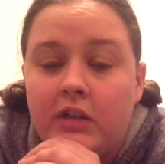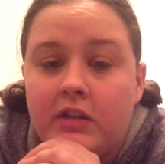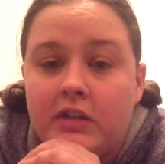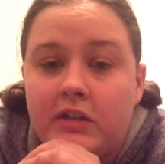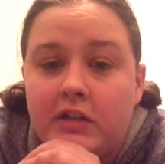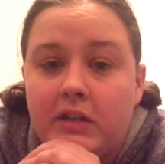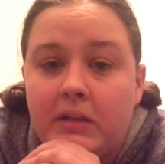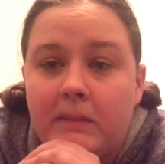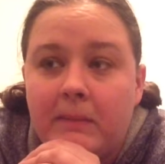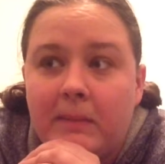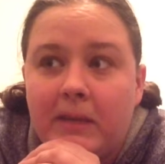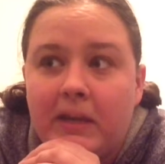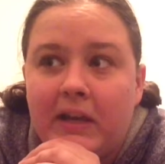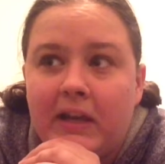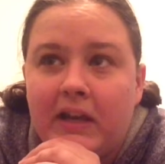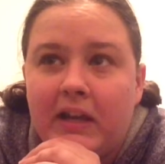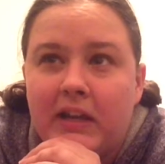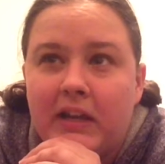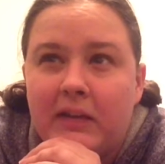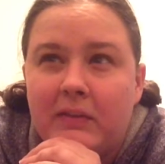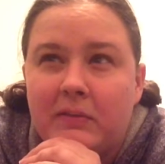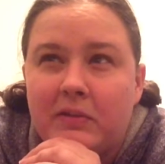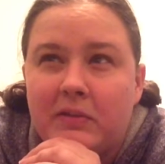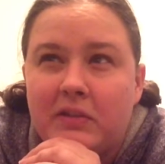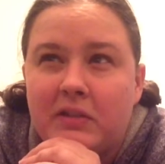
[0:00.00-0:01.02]
slipped back, and
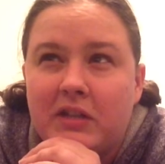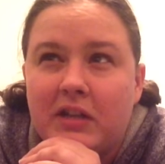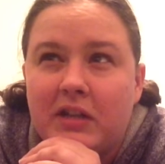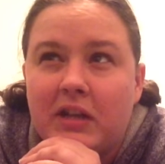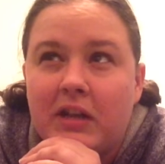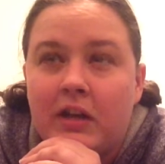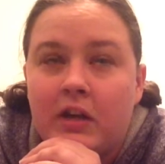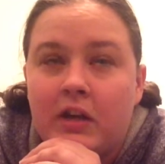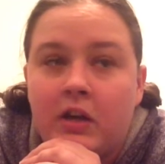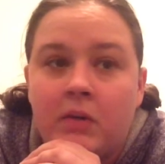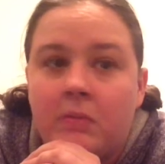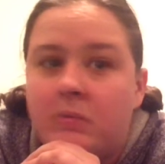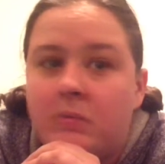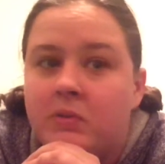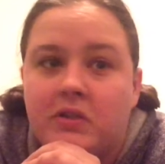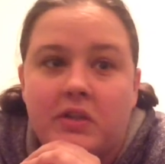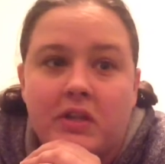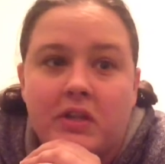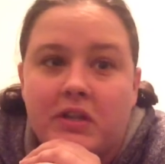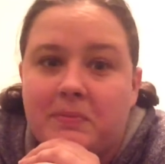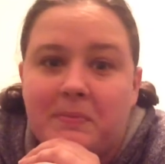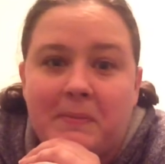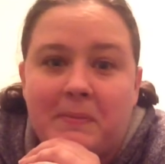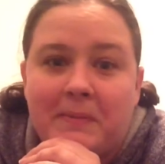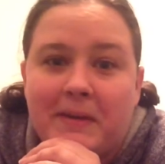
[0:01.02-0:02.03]
I'm just like, I almost
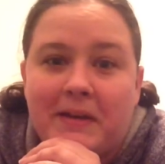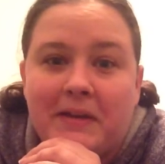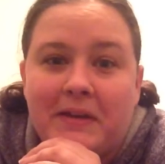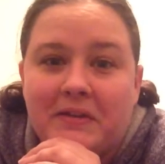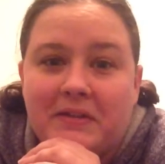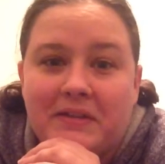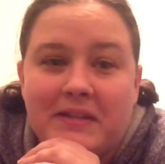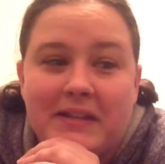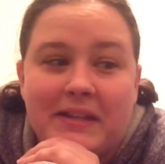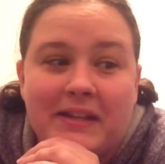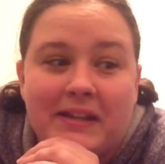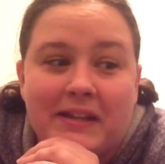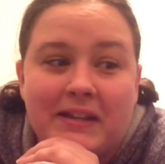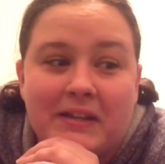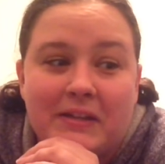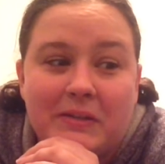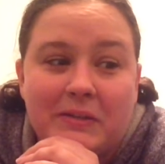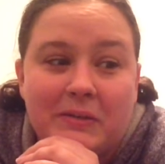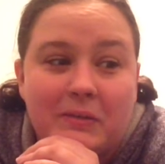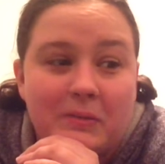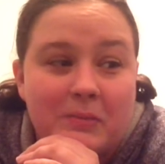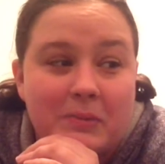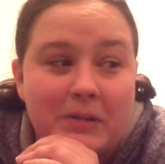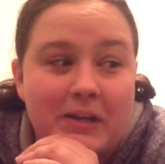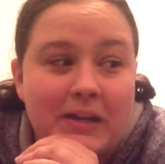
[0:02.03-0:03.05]
lost my balance then. I don't
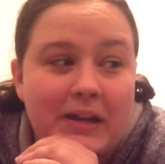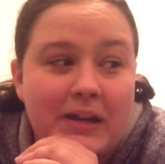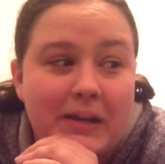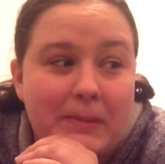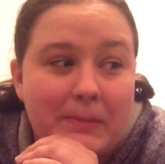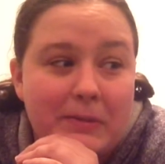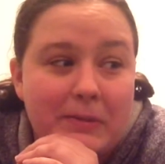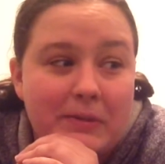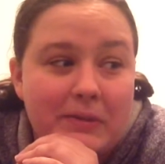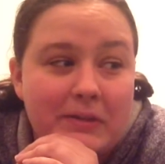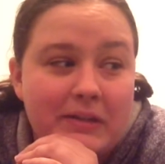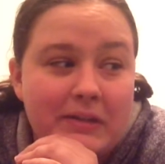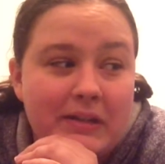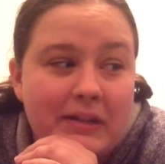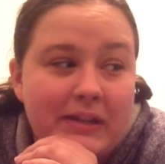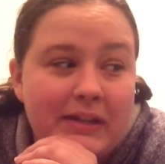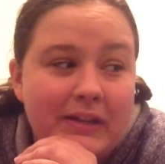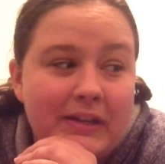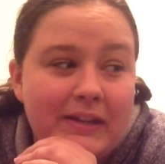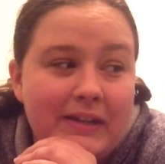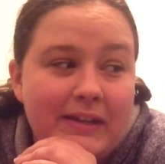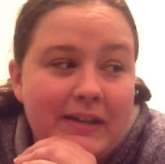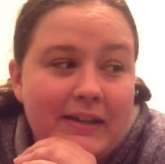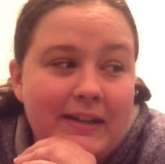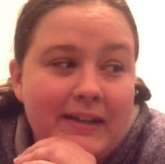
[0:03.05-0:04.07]
know what happened.
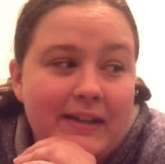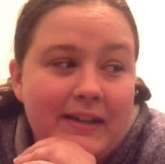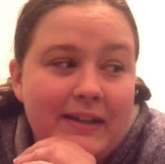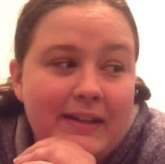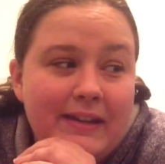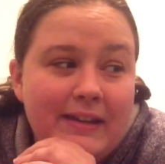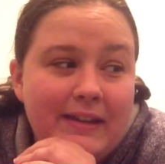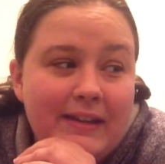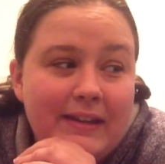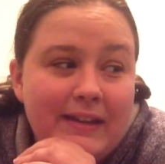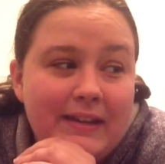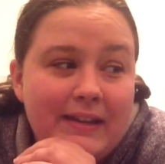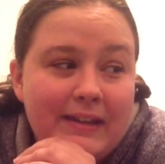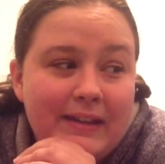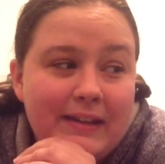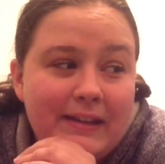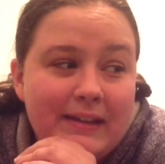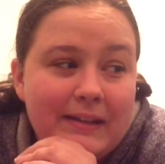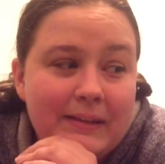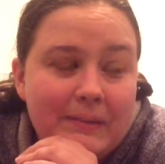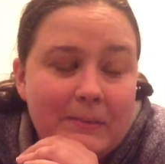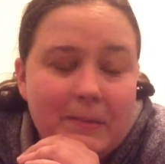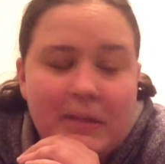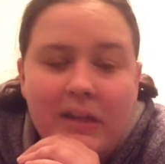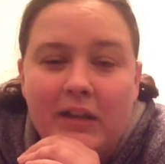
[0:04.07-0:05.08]

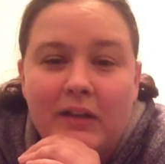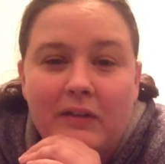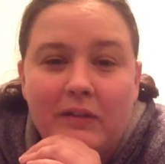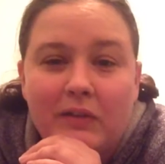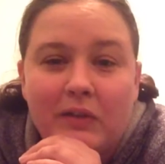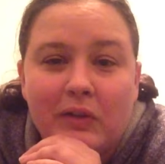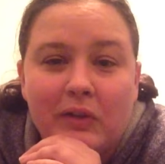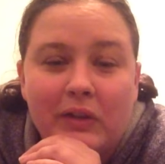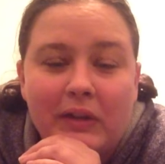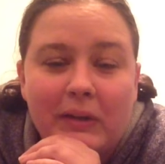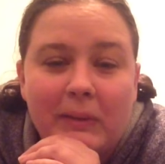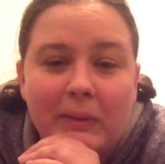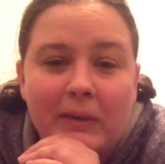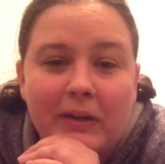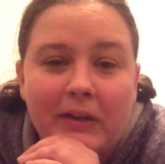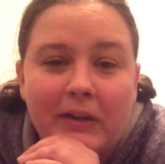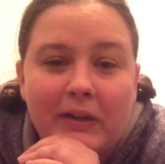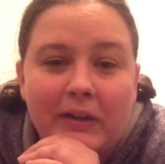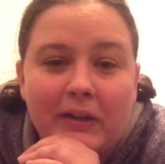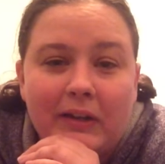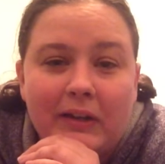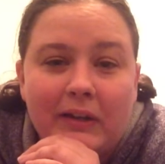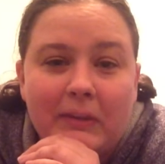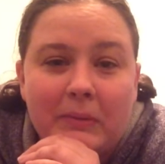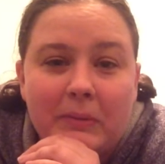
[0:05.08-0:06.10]
I know I look that way on the
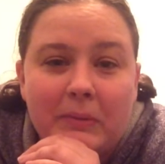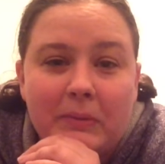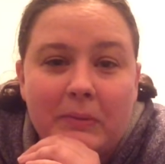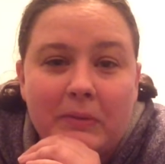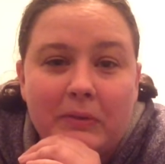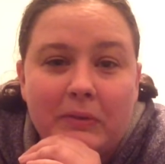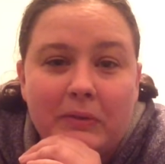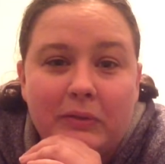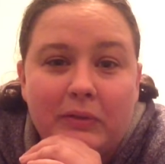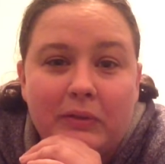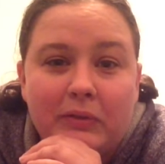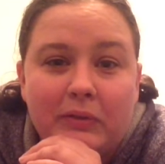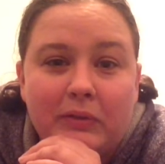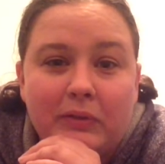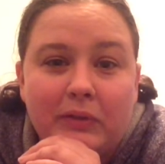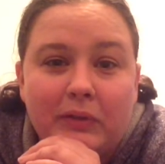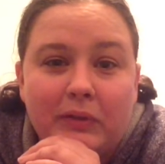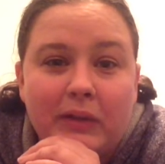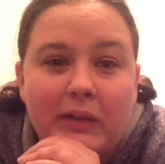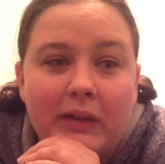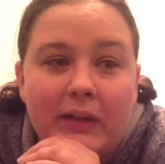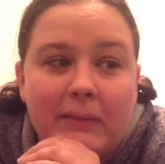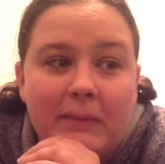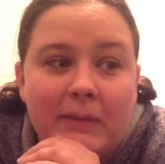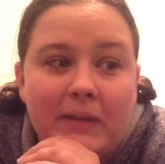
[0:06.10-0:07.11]
camera, but
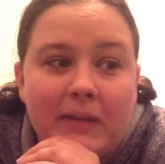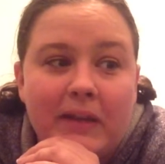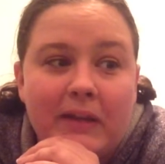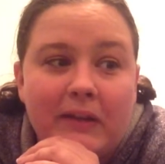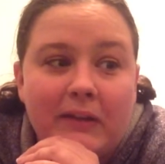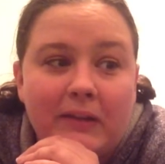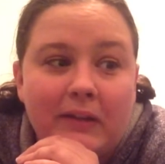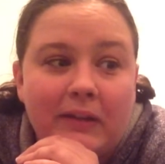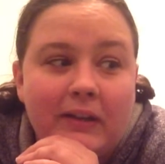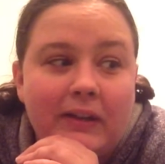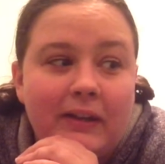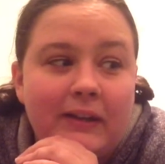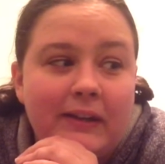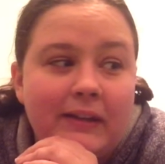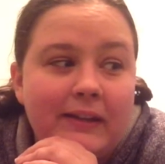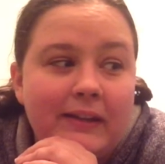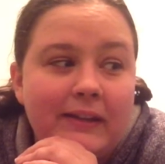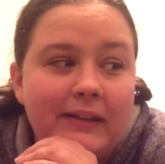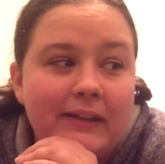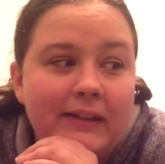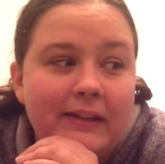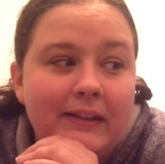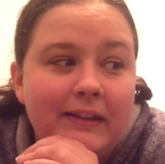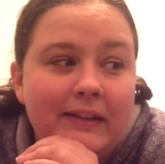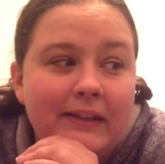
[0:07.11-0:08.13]
blaming hell.
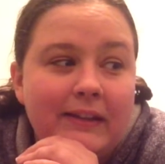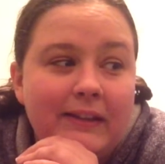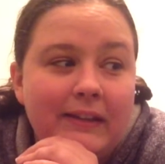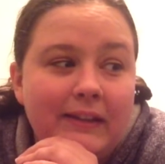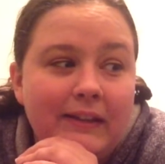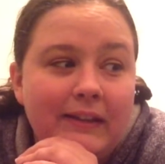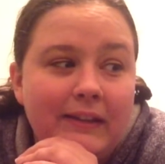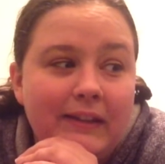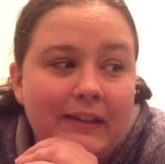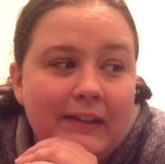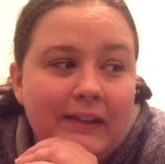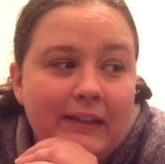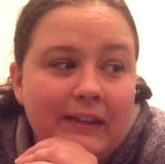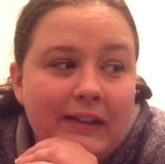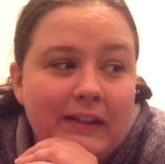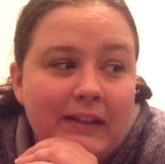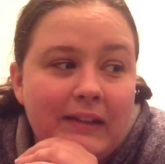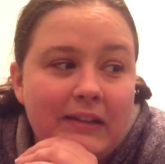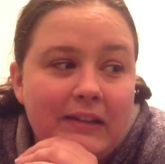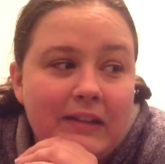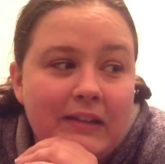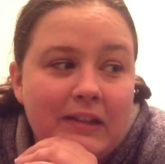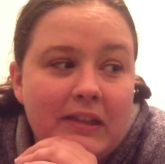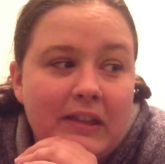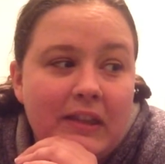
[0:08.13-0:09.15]
It
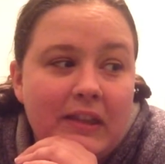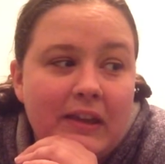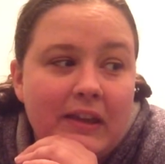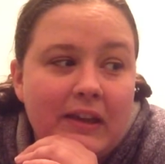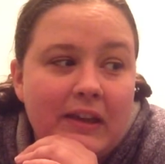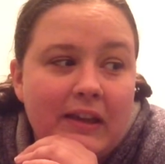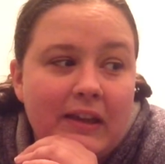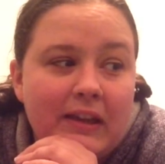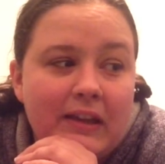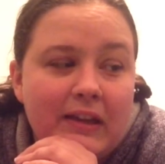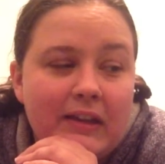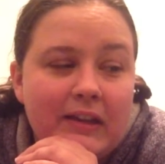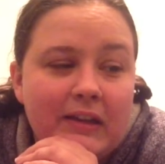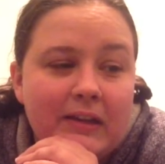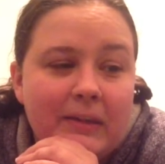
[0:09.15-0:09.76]
did there.